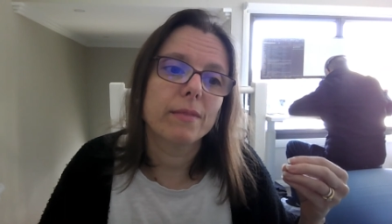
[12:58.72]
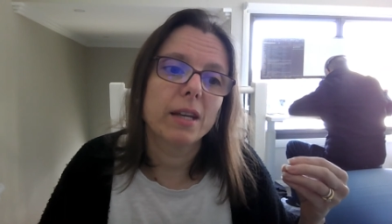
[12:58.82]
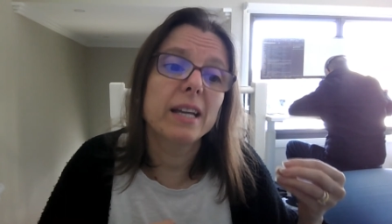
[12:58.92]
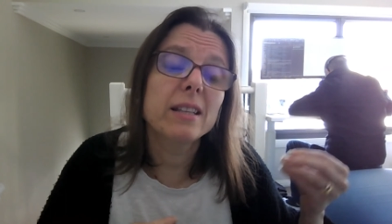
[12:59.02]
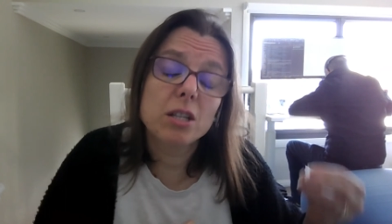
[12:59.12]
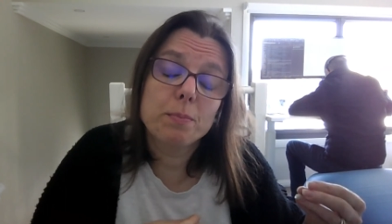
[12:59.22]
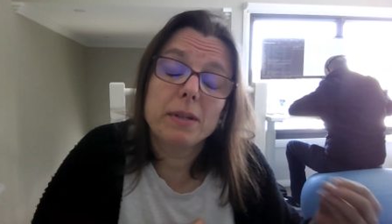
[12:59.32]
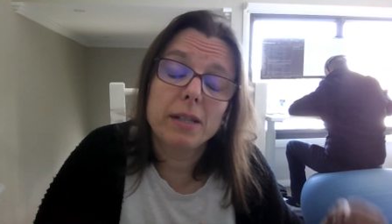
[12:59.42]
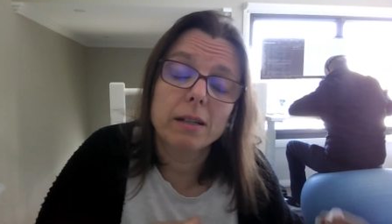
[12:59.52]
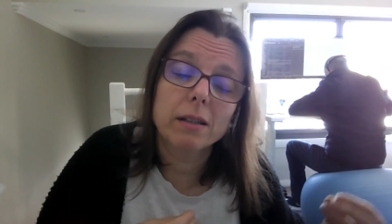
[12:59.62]
in this
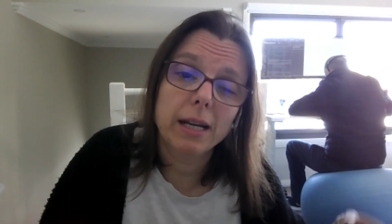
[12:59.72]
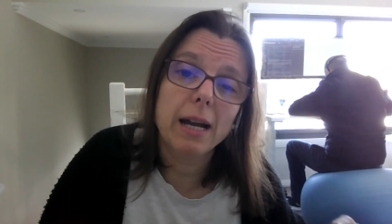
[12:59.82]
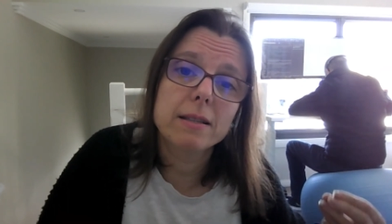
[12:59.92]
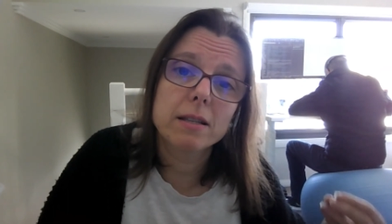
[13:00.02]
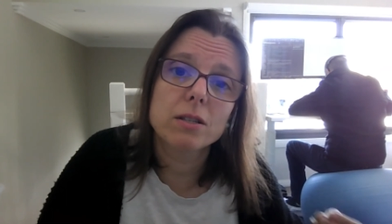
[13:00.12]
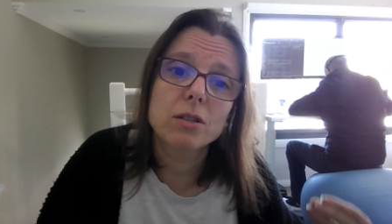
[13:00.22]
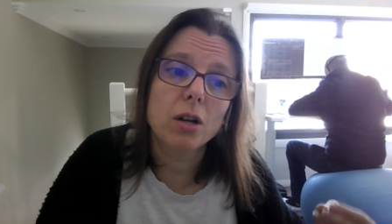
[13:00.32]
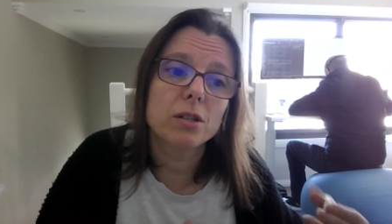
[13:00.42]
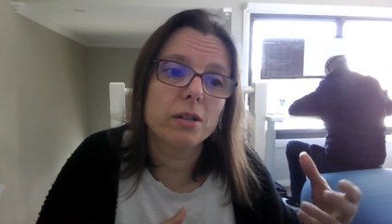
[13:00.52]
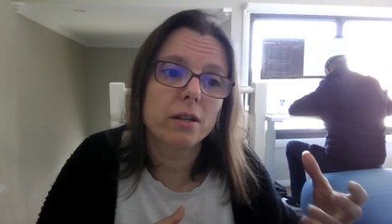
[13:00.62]
particular case, it's
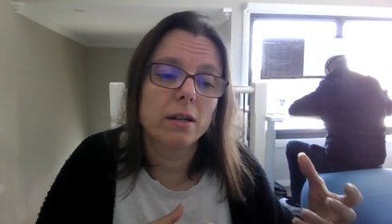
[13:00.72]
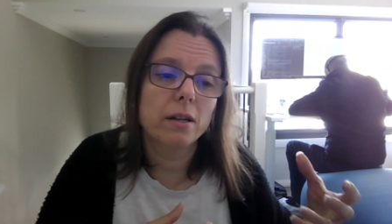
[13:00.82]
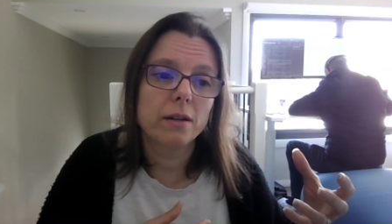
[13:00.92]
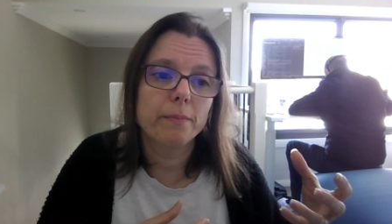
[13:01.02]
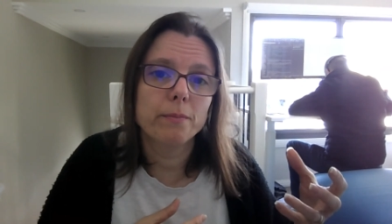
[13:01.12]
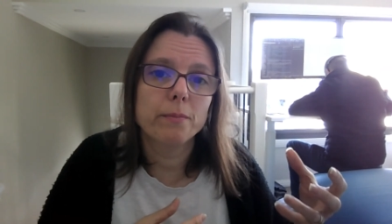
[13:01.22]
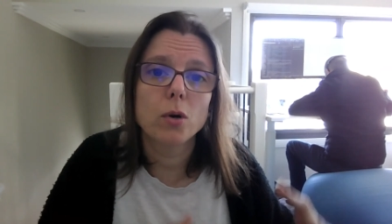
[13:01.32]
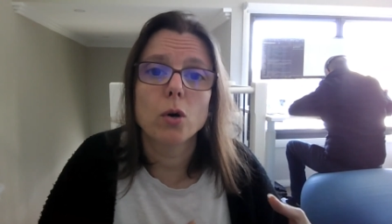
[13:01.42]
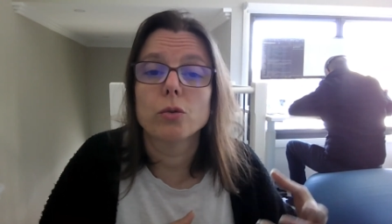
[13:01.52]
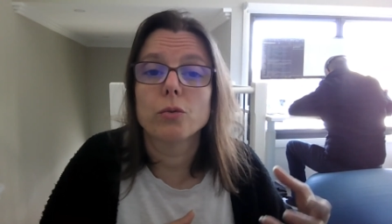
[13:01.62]
not
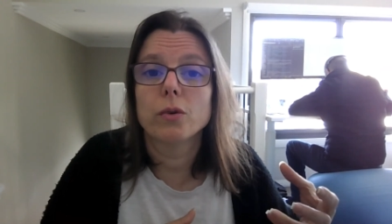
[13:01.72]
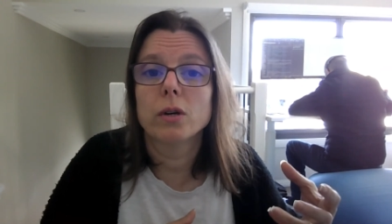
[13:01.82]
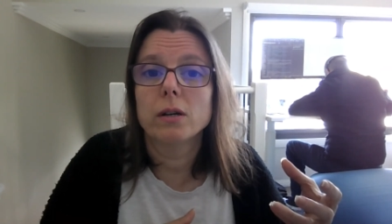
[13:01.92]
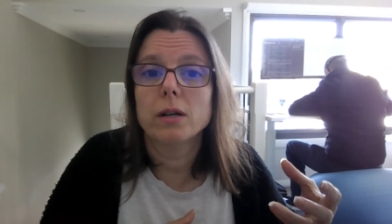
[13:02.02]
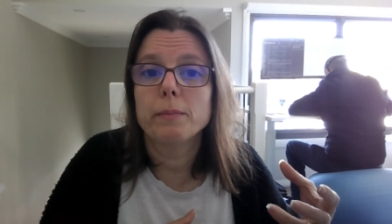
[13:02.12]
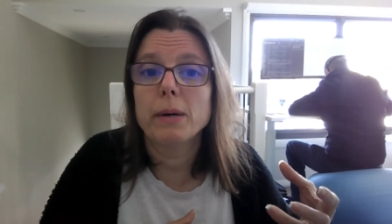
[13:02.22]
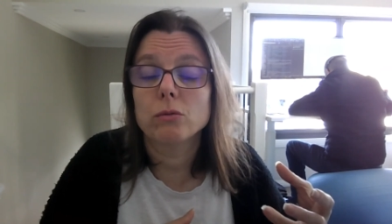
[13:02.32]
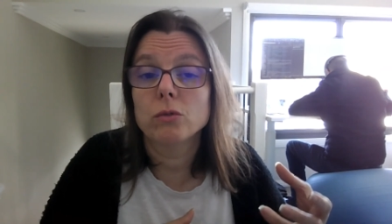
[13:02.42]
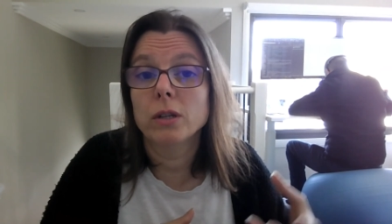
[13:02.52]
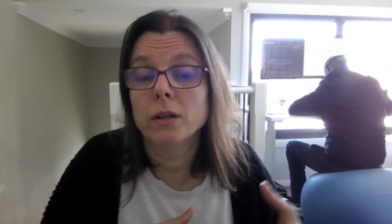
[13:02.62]
more
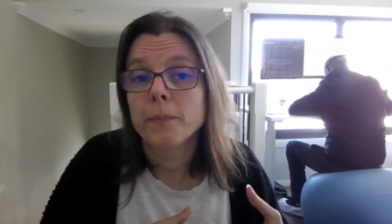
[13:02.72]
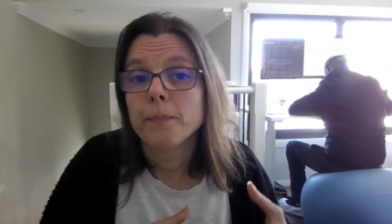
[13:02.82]
about the